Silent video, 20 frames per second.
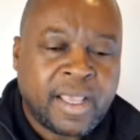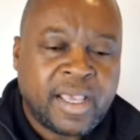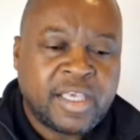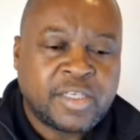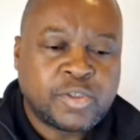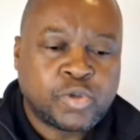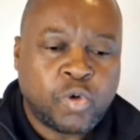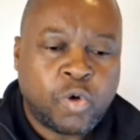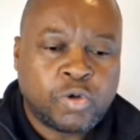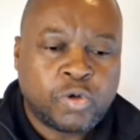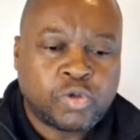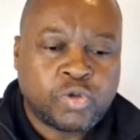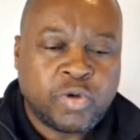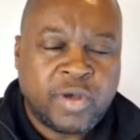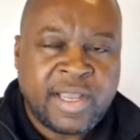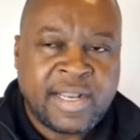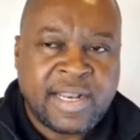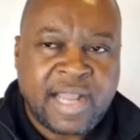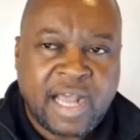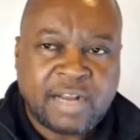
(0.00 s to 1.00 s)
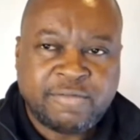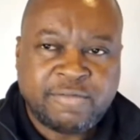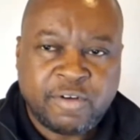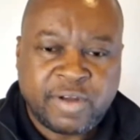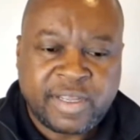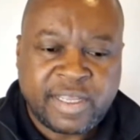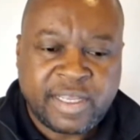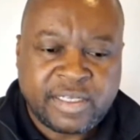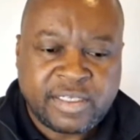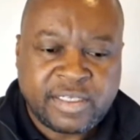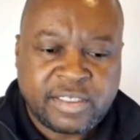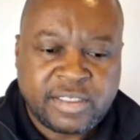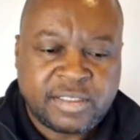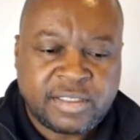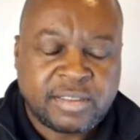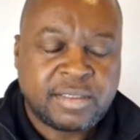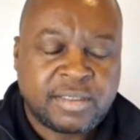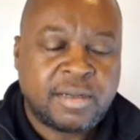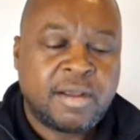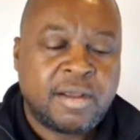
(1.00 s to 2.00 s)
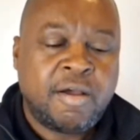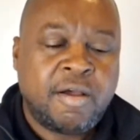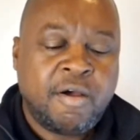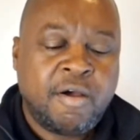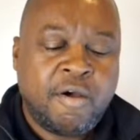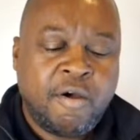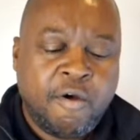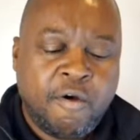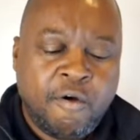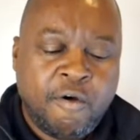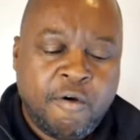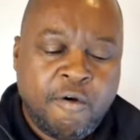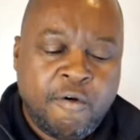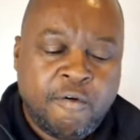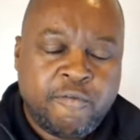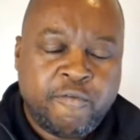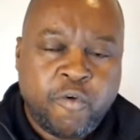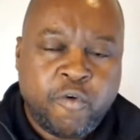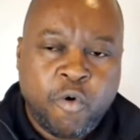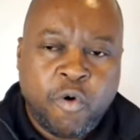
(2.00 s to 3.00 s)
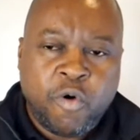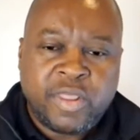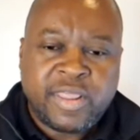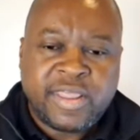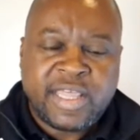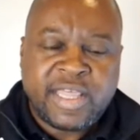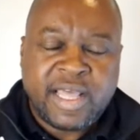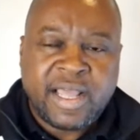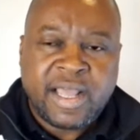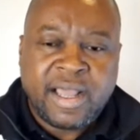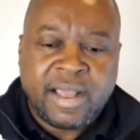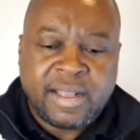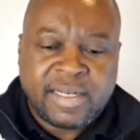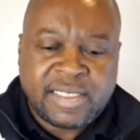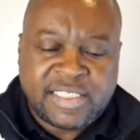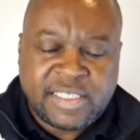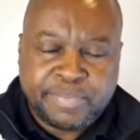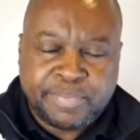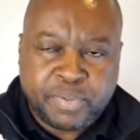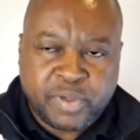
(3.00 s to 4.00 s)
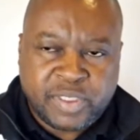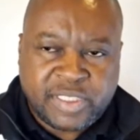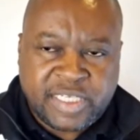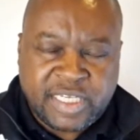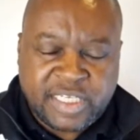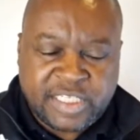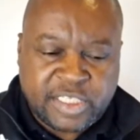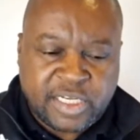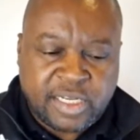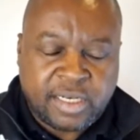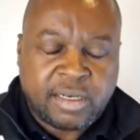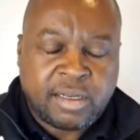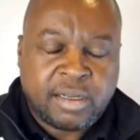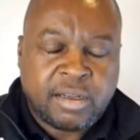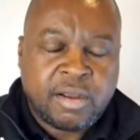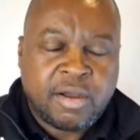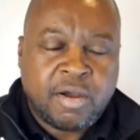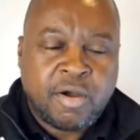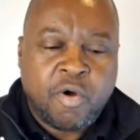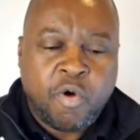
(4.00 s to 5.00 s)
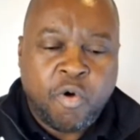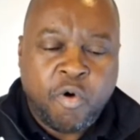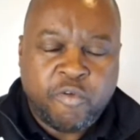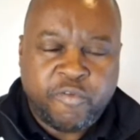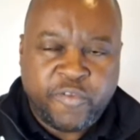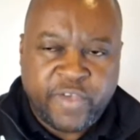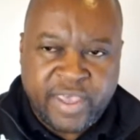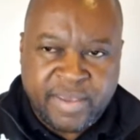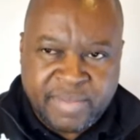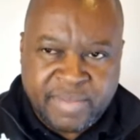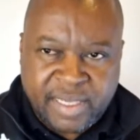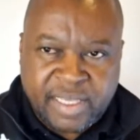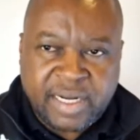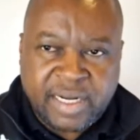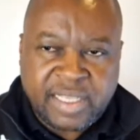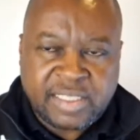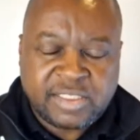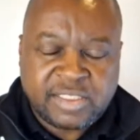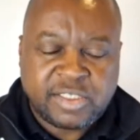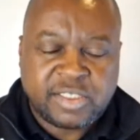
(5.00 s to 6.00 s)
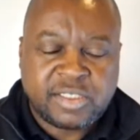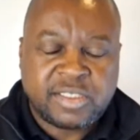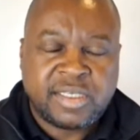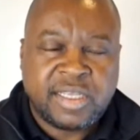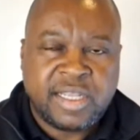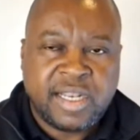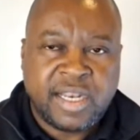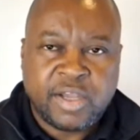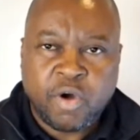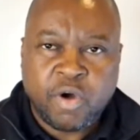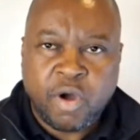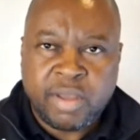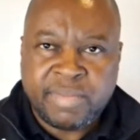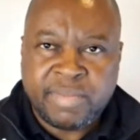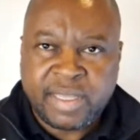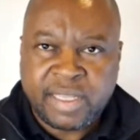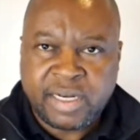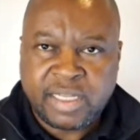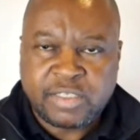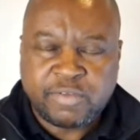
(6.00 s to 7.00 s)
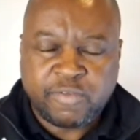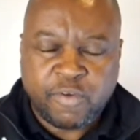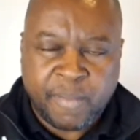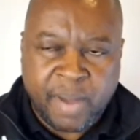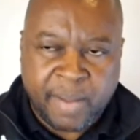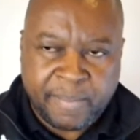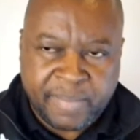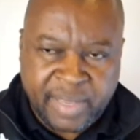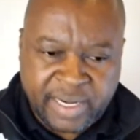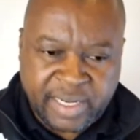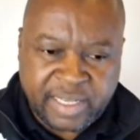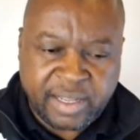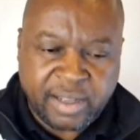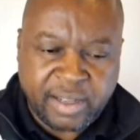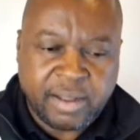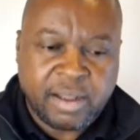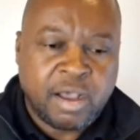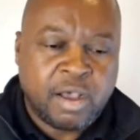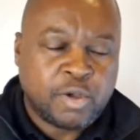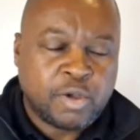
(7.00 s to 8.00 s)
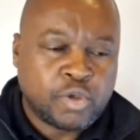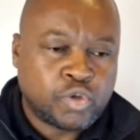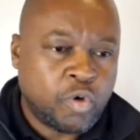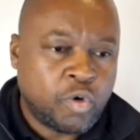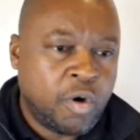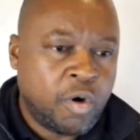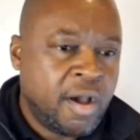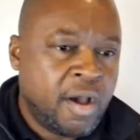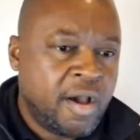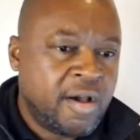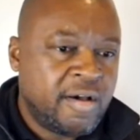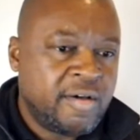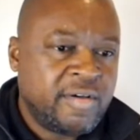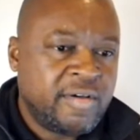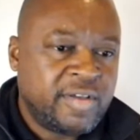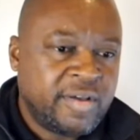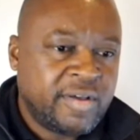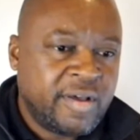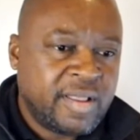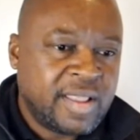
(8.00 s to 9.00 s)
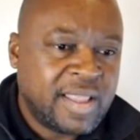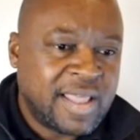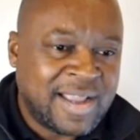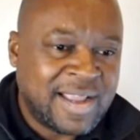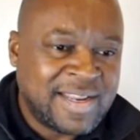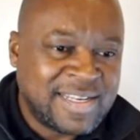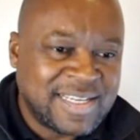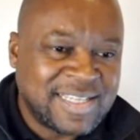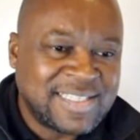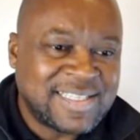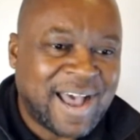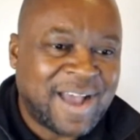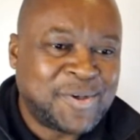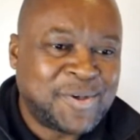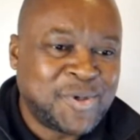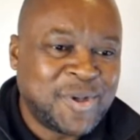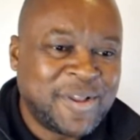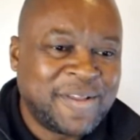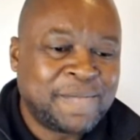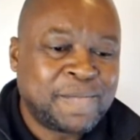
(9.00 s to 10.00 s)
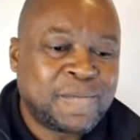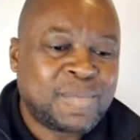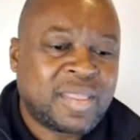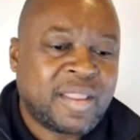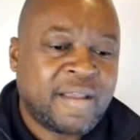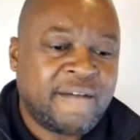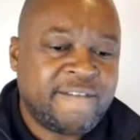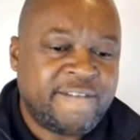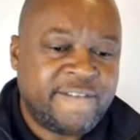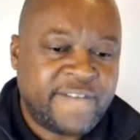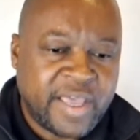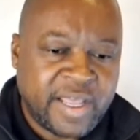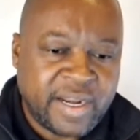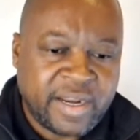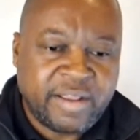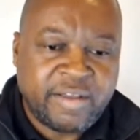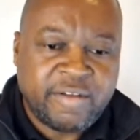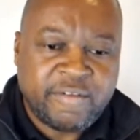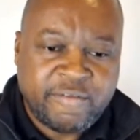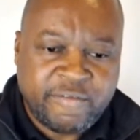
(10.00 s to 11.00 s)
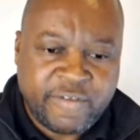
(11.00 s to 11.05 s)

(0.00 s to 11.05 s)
is also an advocate for the deportation of immigrants, illegal immigrants from America. So the Indians are doing very,